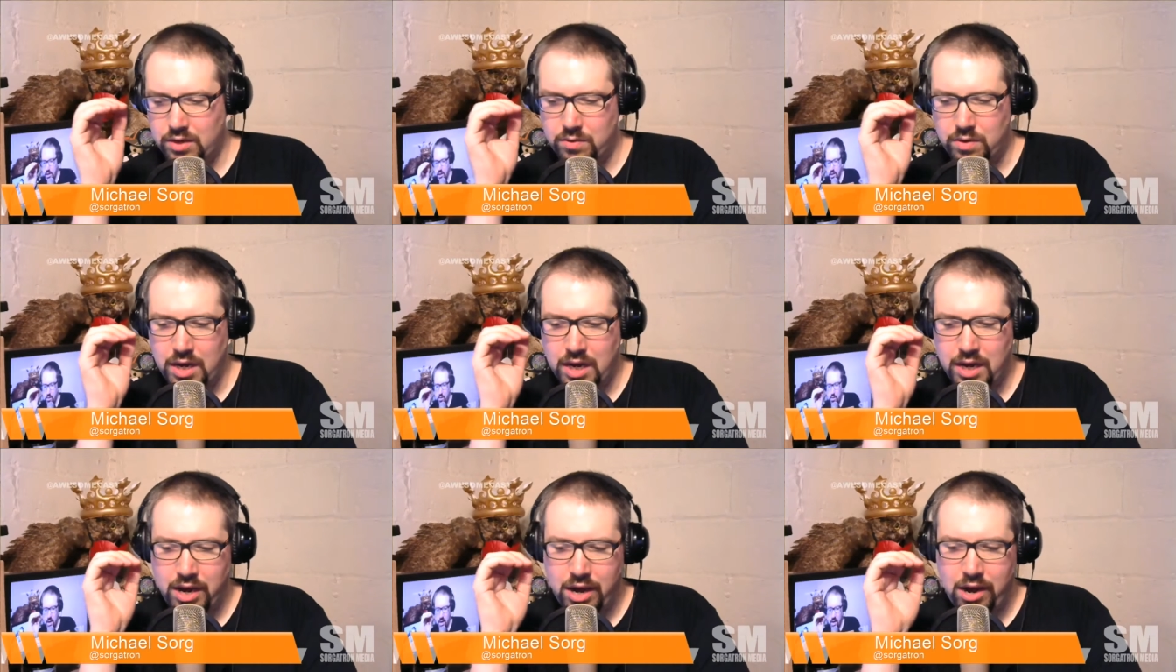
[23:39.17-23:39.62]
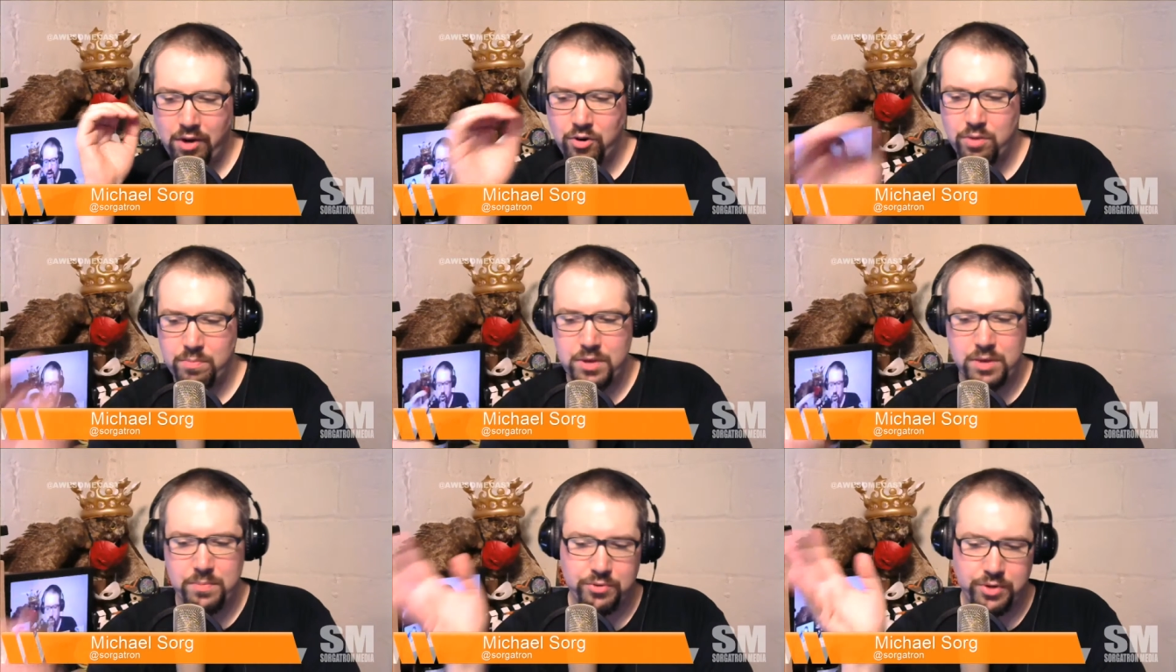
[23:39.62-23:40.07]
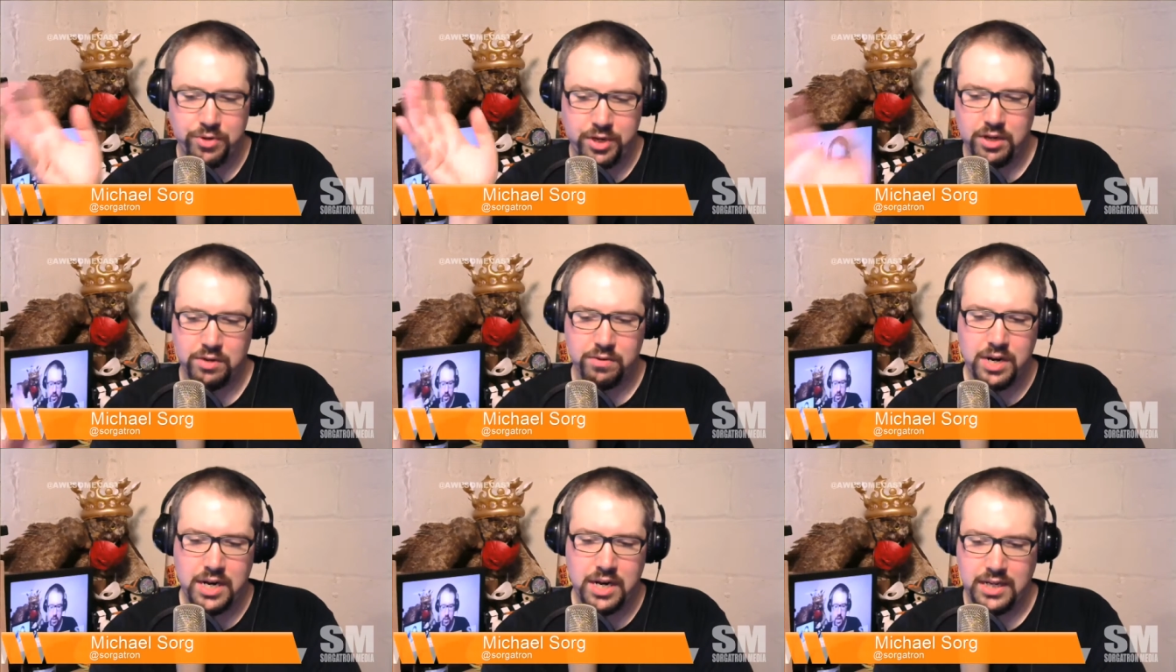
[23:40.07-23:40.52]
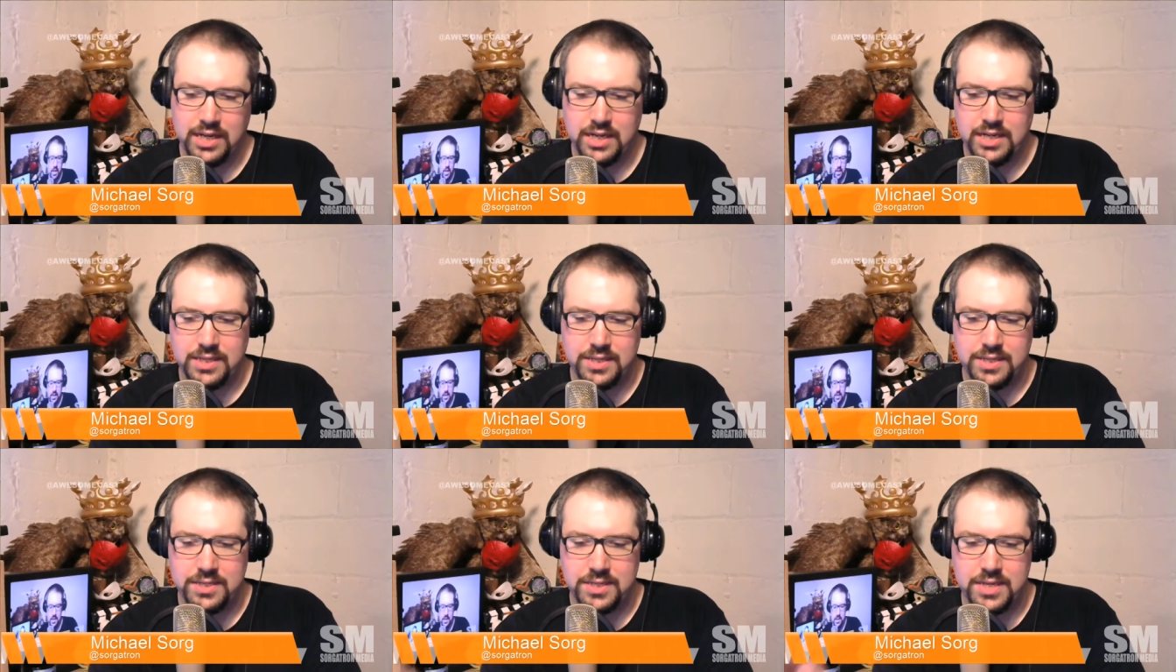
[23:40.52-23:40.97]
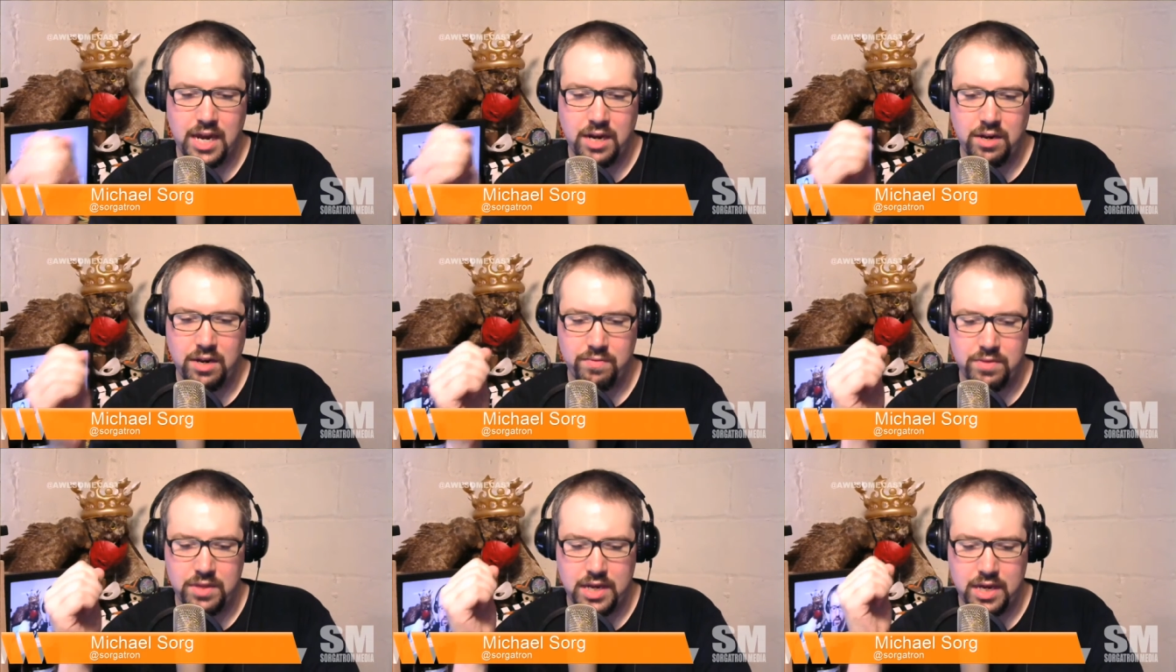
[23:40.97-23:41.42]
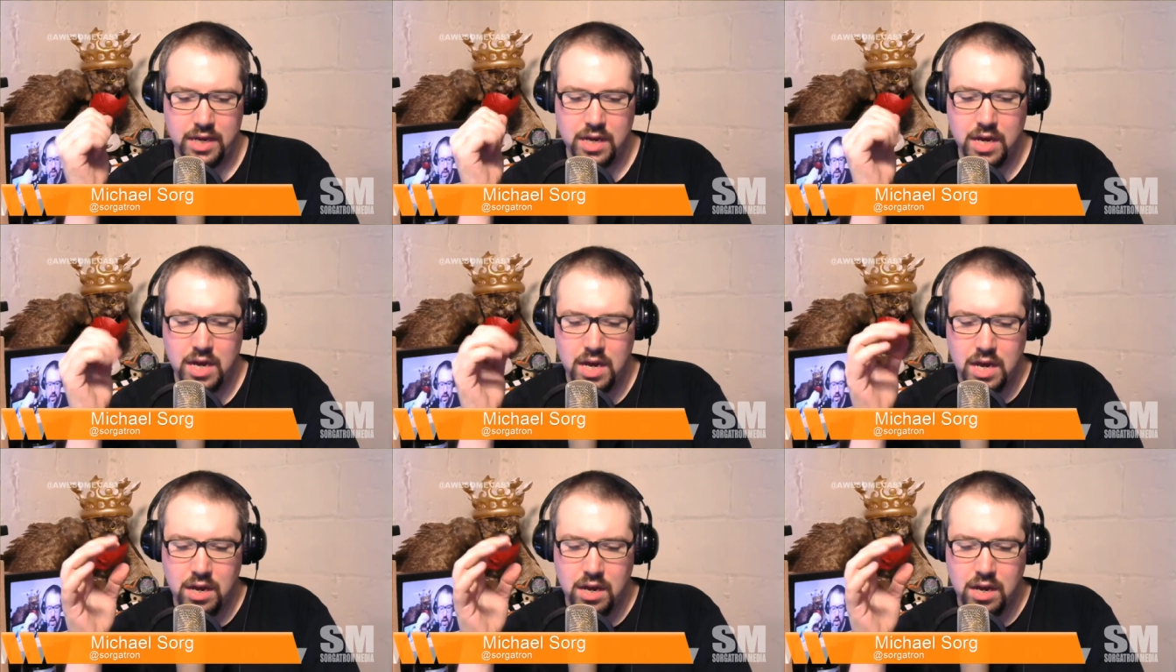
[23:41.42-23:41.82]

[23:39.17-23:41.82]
how are people integrating into this kind of thing?